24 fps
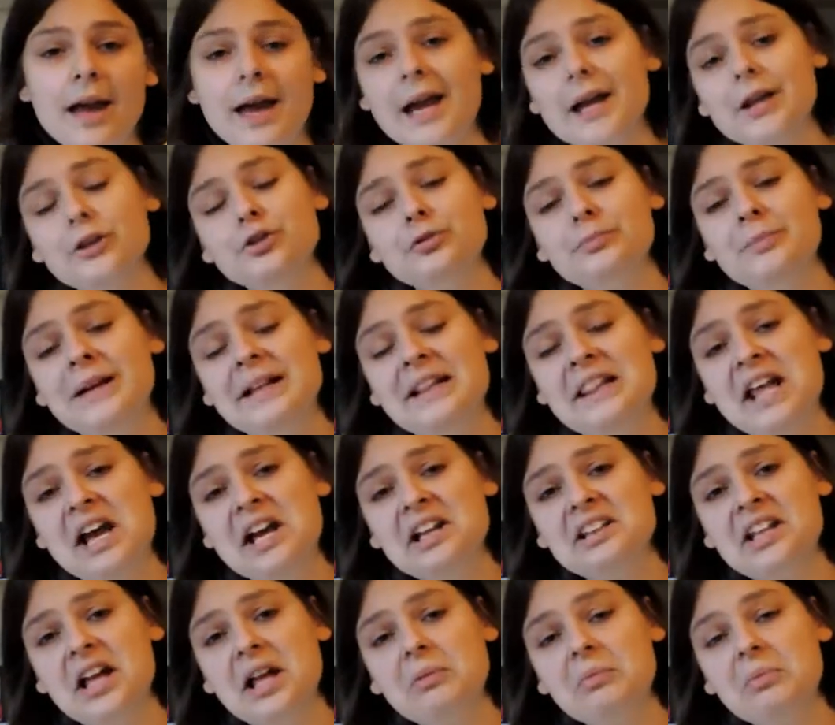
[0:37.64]
and you might
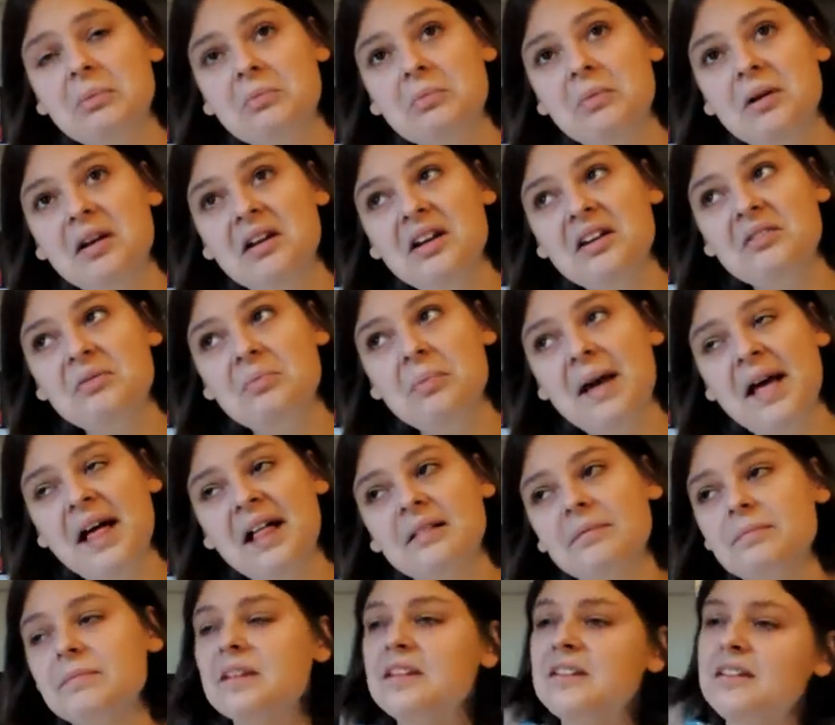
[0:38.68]
like that one as
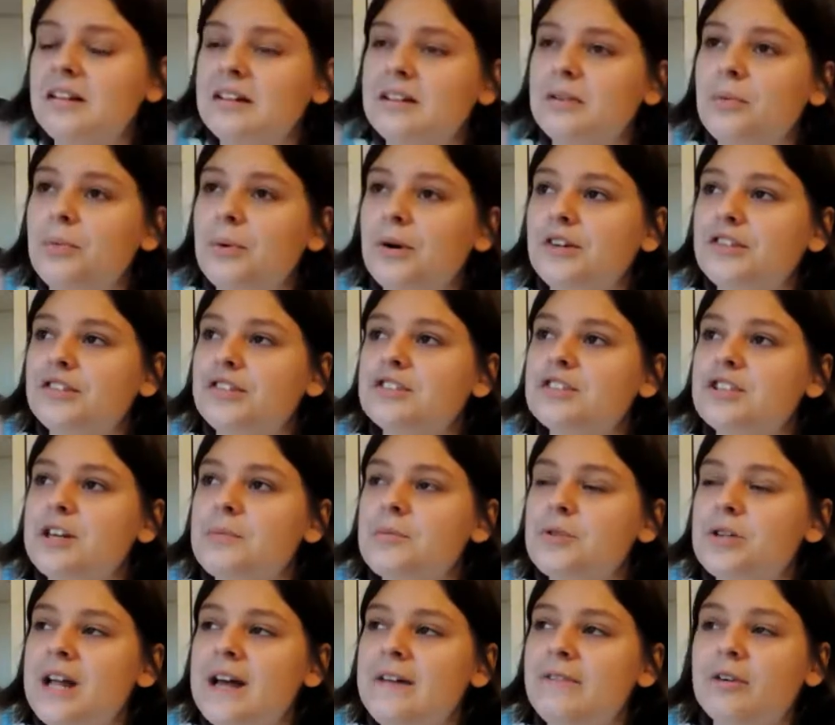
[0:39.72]
well. That's like the worst
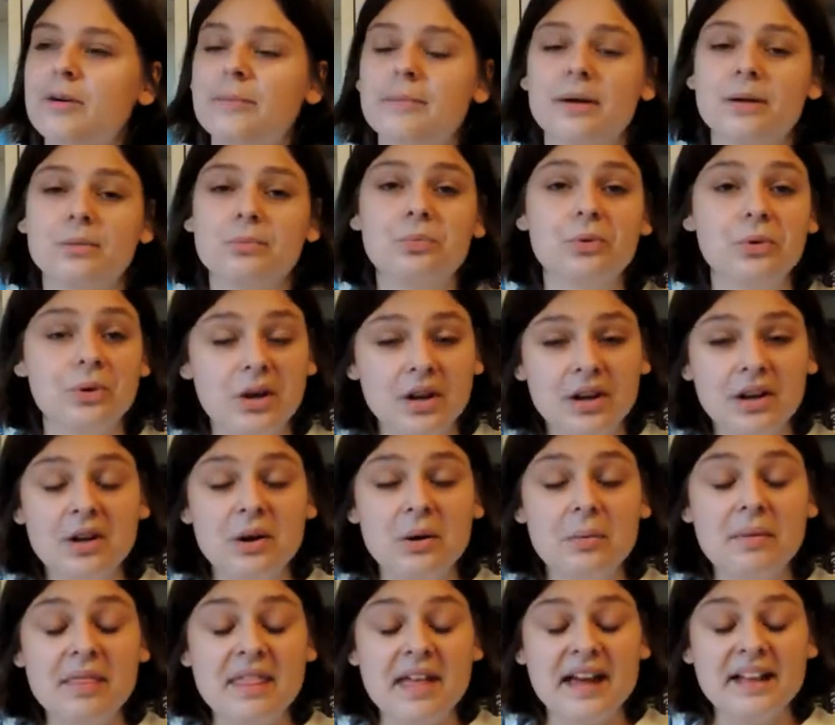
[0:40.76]
description ever, but we're gonna
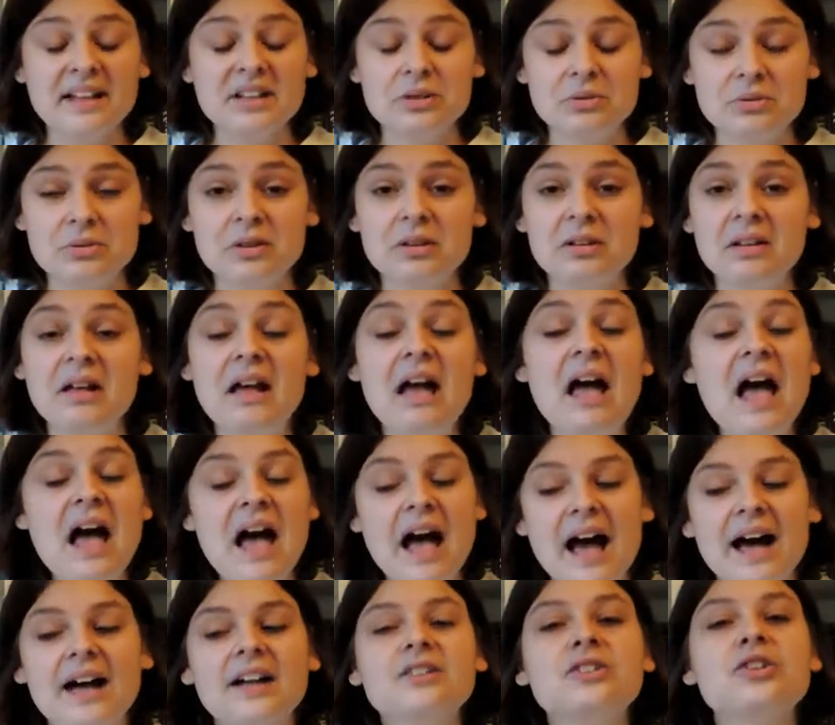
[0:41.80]
go with that. You'll
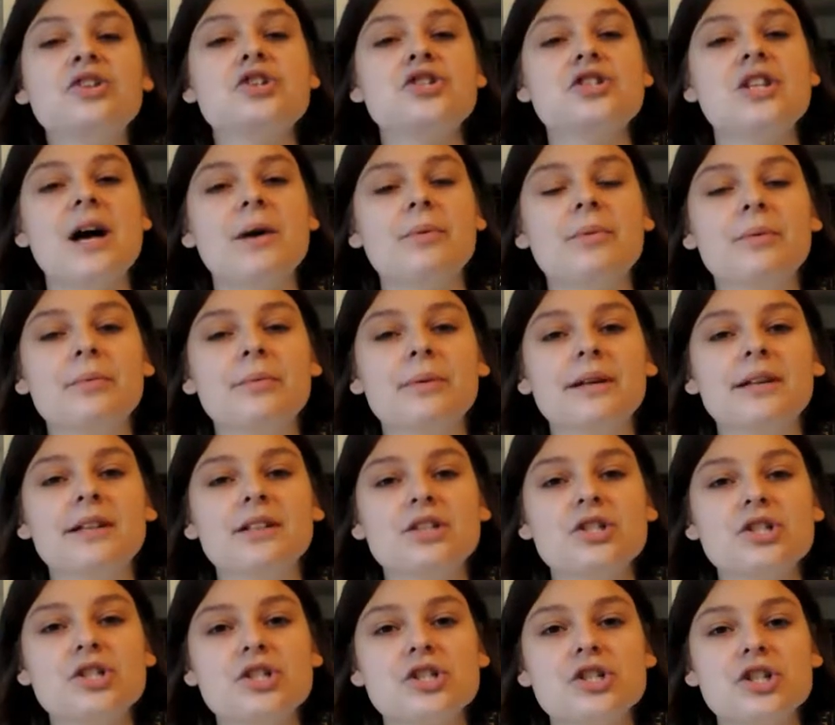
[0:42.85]
understand when we
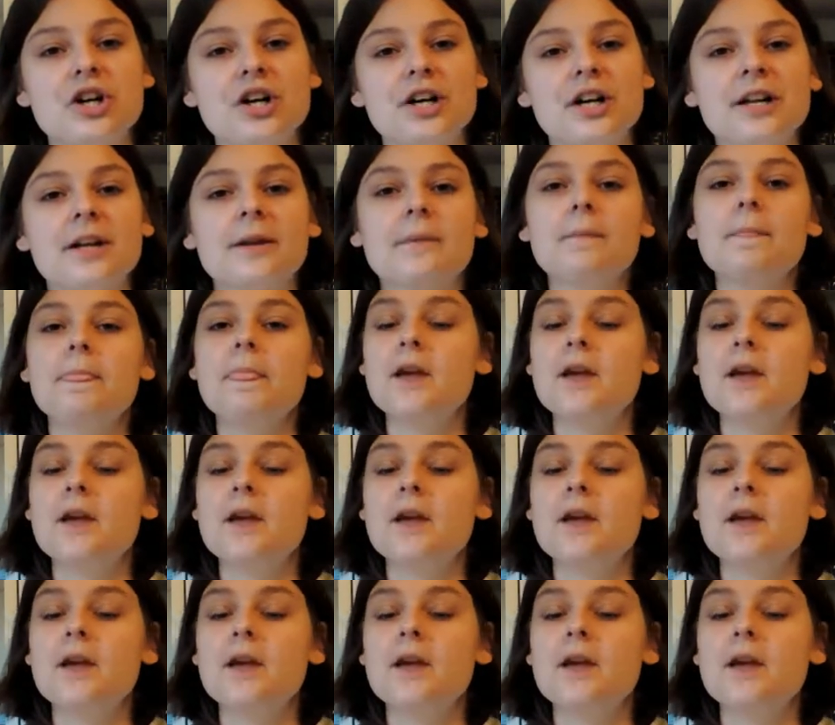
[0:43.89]
get started.